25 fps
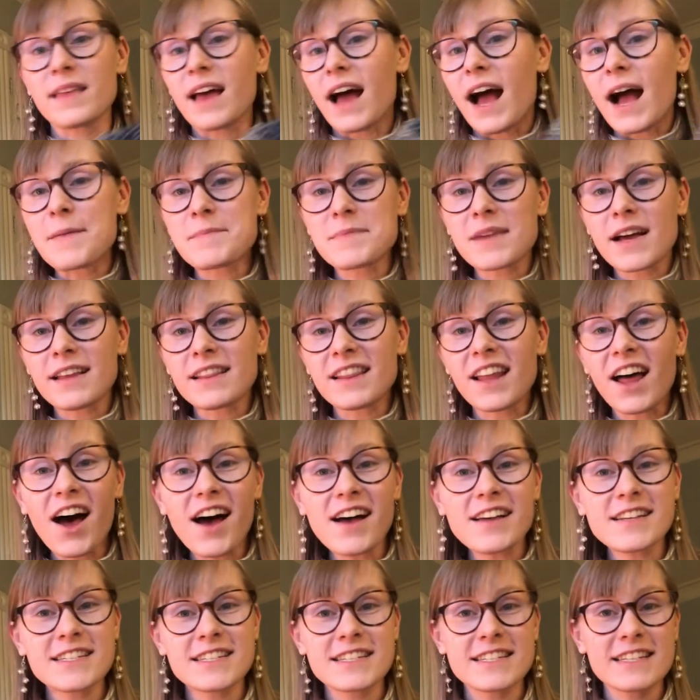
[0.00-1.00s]
I'm not
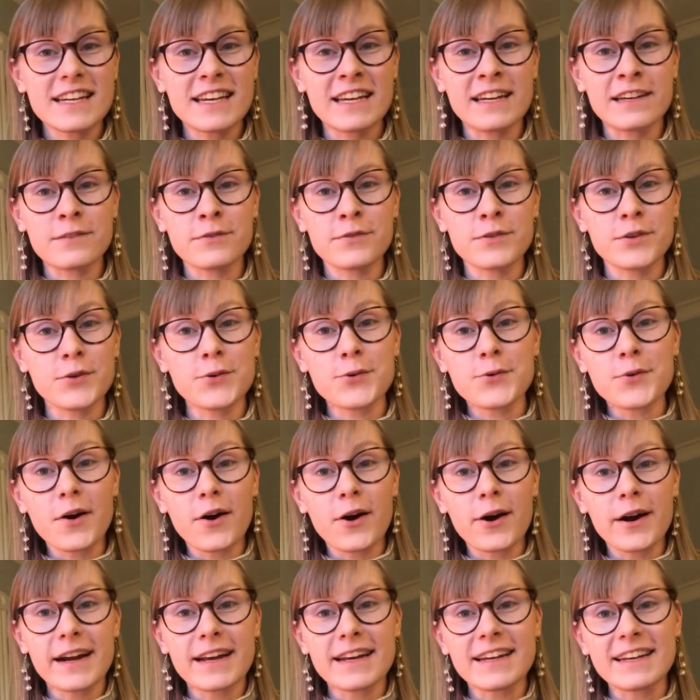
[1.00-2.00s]
lost if you
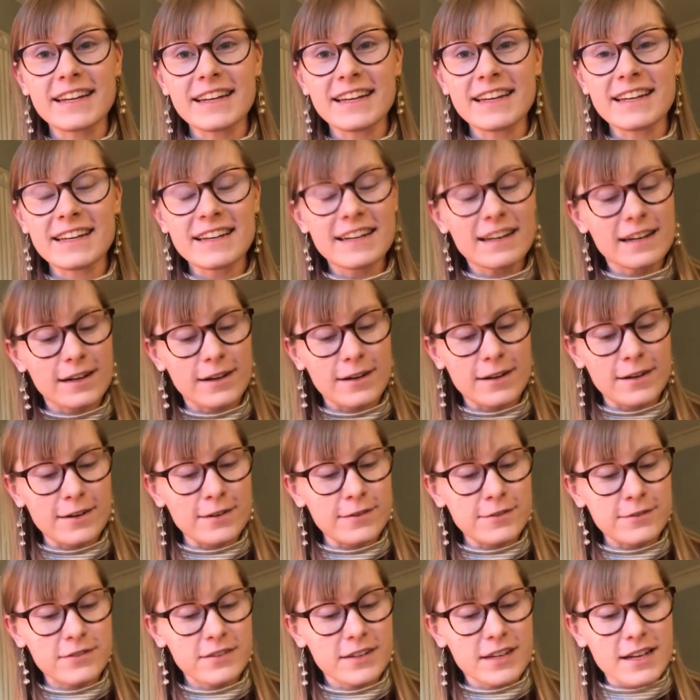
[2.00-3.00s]
are in need
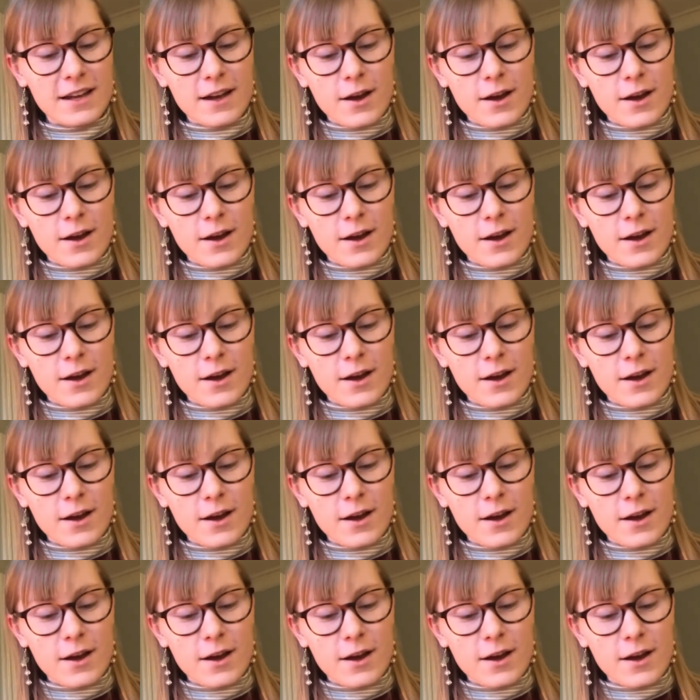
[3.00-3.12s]
of